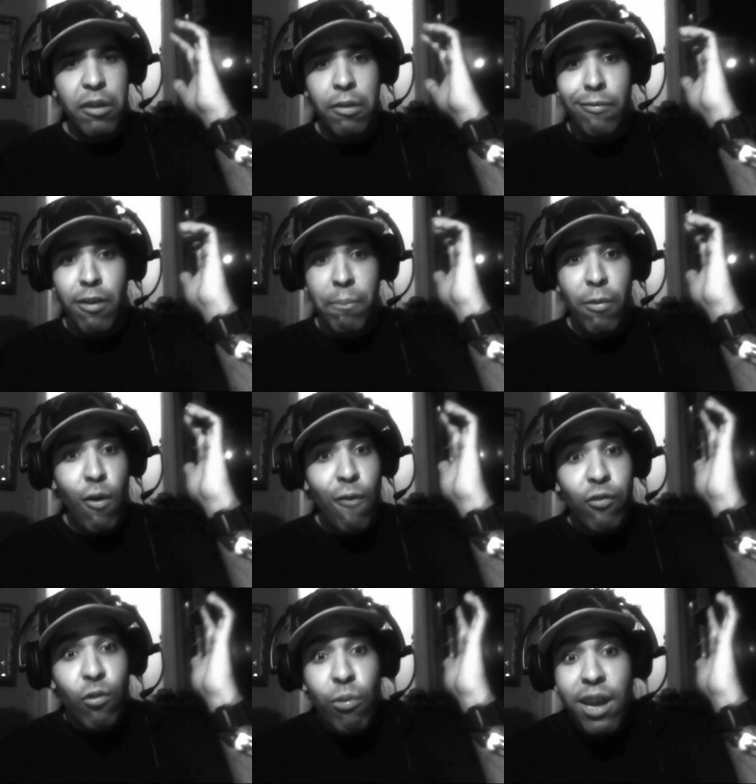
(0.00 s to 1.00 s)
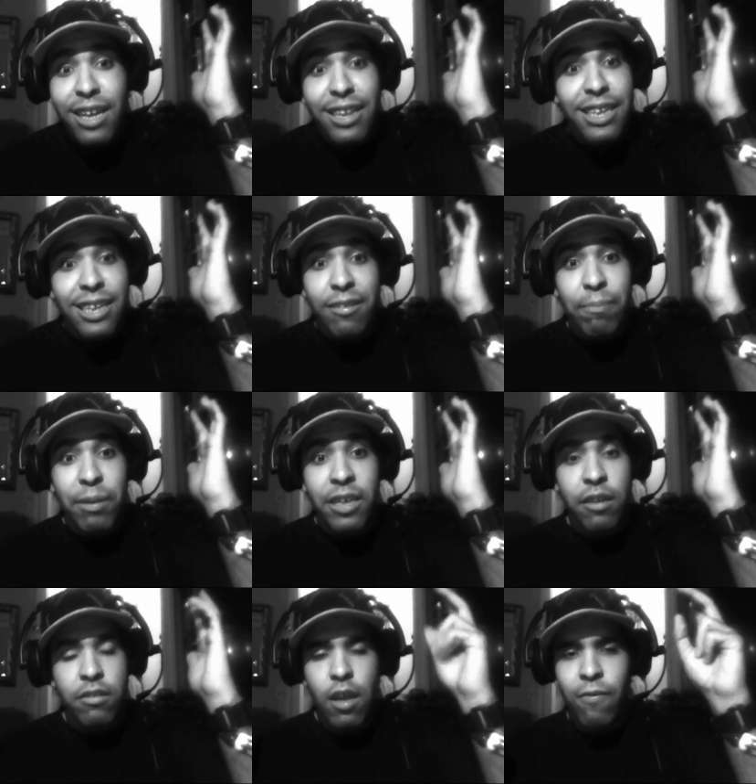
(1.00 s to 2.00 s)
removed quickly
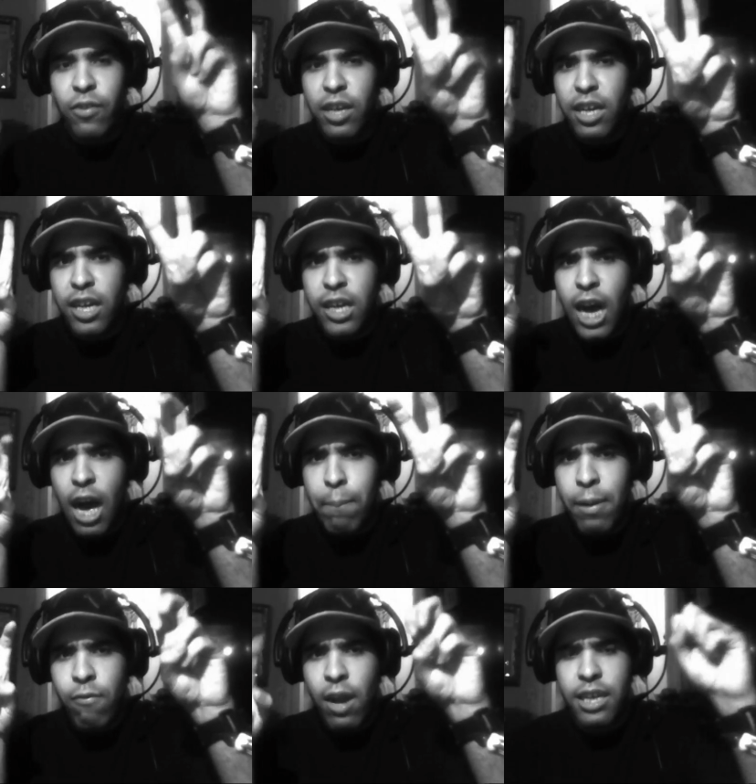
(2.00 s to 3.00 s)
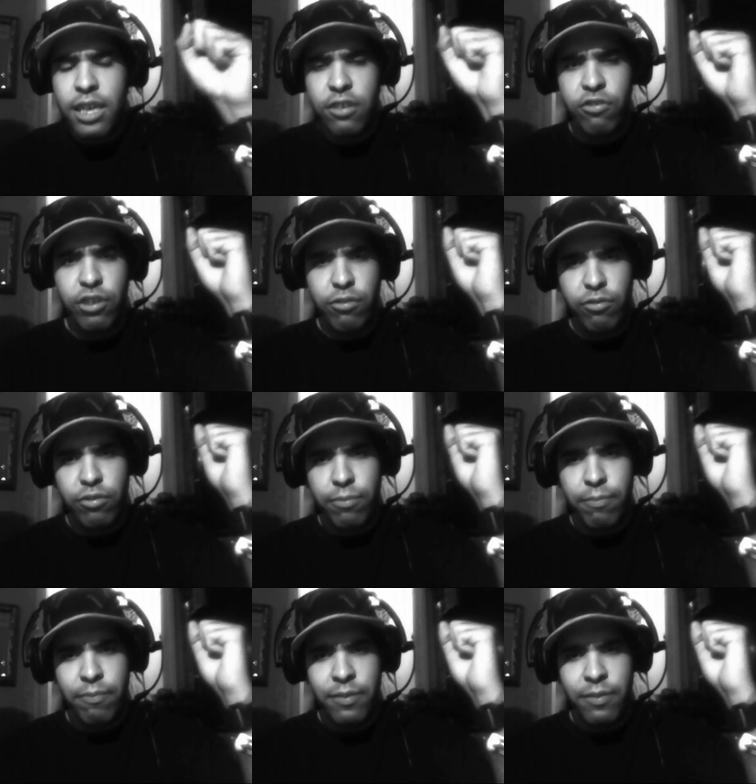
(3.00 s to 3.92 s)
because of copyright issues.